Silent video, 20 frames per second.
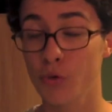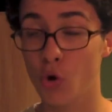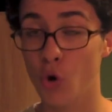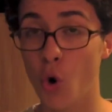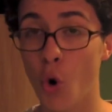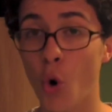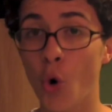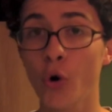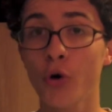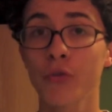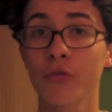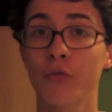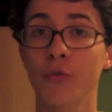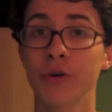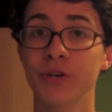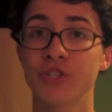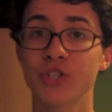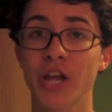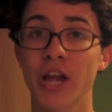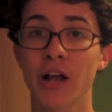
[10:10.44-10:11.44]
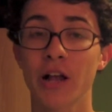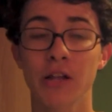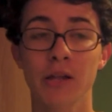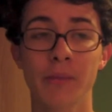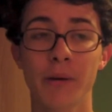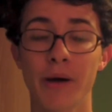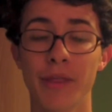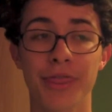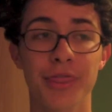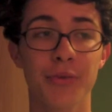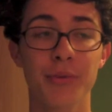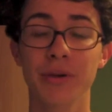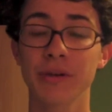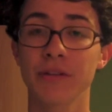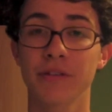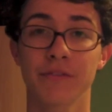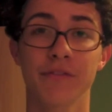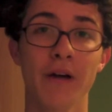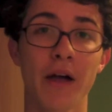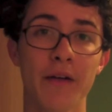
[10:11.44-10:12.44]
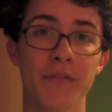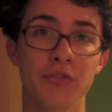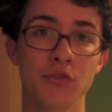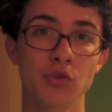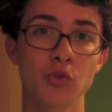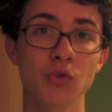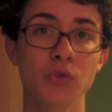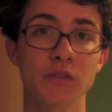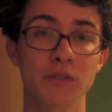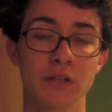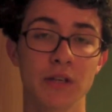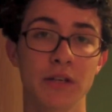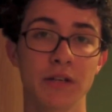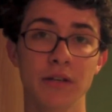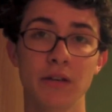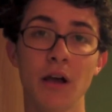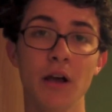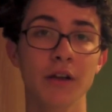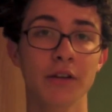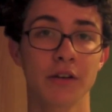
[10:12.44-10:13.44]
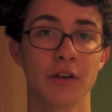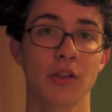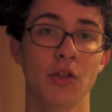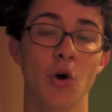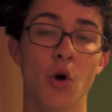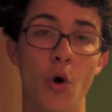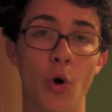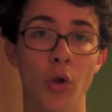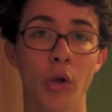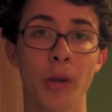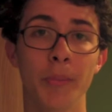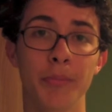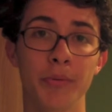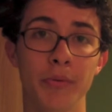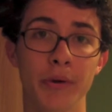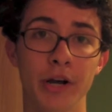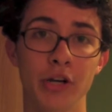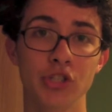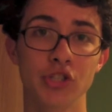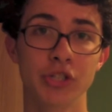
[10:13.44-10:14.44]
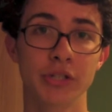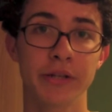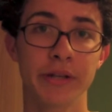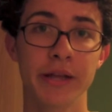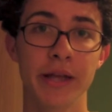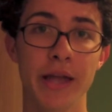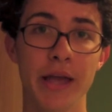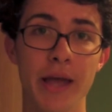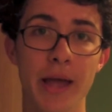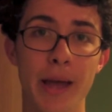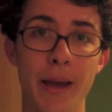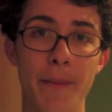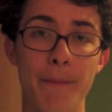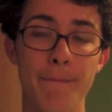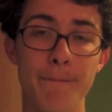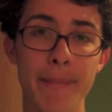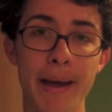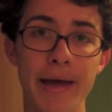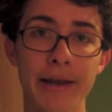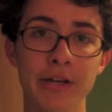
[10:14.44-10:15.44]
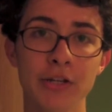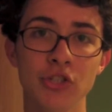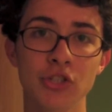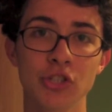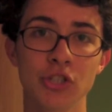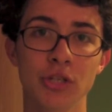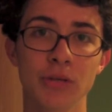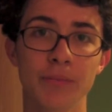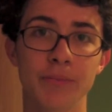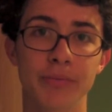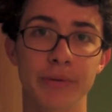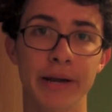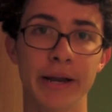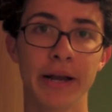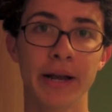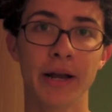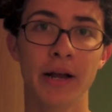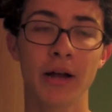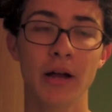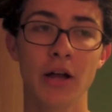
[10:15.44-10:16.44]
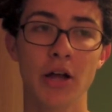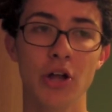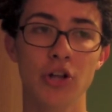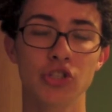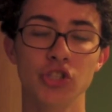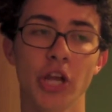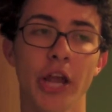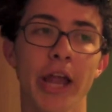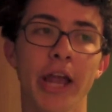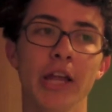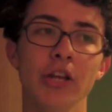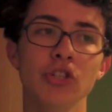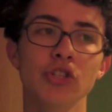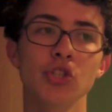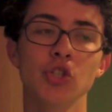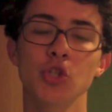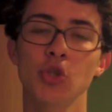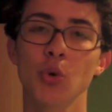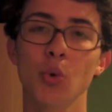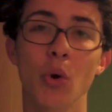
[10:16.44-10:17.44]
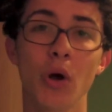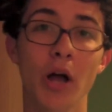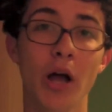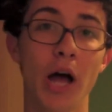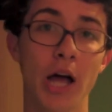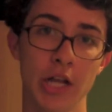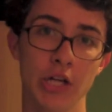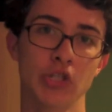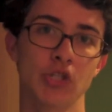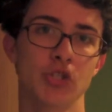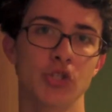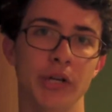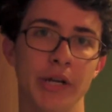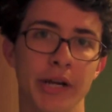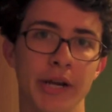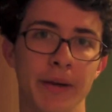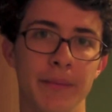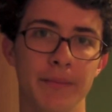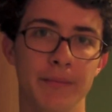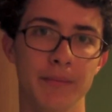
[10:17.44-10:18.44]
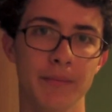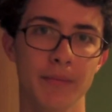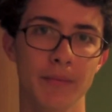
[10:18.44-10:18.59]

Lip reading: the core of which held about 3 to 5 students conducting the whole operation, managed to bring change to a country